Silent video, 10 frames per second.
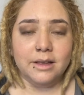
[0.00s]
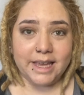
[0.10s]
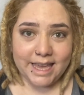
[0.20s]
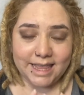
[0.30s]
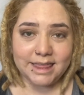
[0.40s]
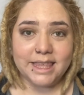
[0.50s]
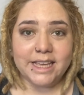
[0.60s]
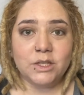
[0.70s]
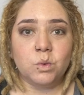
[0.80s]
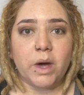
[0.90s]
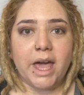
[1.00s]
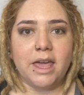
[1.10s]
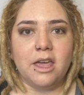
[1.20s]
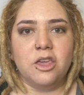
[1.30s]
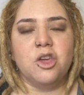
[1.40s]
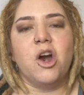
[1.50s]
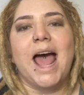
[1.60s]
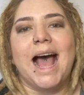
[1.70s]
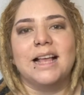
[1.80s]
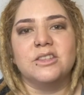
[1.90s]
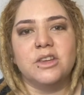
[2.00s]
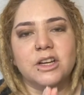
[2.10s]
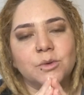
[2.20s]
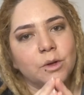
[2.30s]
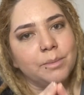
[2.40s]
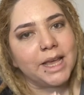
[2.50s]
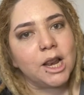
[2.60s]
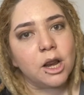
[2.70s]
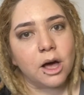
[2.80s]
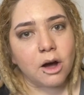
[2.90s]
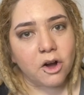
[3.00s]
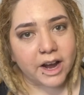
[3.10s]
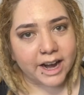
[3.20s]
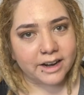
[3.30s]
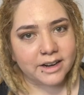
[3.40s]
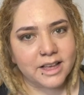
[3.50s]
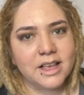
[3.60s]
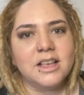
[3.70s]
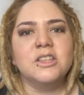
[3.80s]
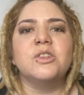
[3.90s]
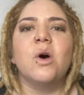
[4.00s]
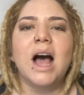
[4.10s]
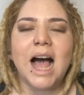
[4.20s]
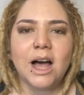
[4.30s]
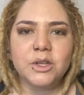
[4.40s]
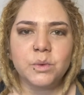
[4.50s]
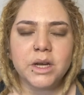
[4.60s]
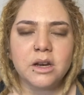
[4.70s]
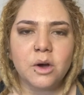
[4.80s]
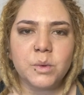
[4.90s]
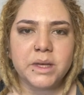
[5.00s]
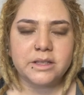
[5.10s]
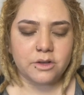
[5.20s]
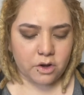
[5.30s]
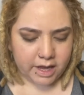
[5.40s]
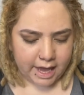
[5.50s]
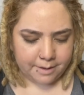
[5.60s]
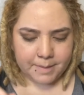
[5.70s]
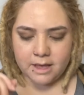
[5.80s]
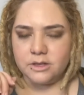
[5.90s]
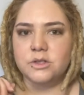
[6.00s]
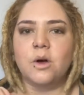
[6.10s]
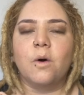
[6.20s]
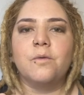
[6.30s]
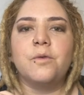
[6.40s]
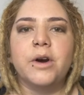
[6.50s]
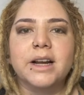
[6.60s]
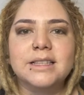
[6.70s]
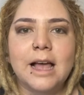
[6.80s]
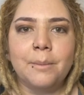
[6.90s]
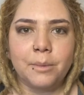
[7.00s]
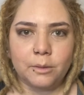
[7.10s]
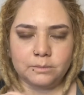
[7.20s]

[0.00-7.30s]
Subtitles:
In this way, your answers will be longer. So how do we know this? Okay, so for example,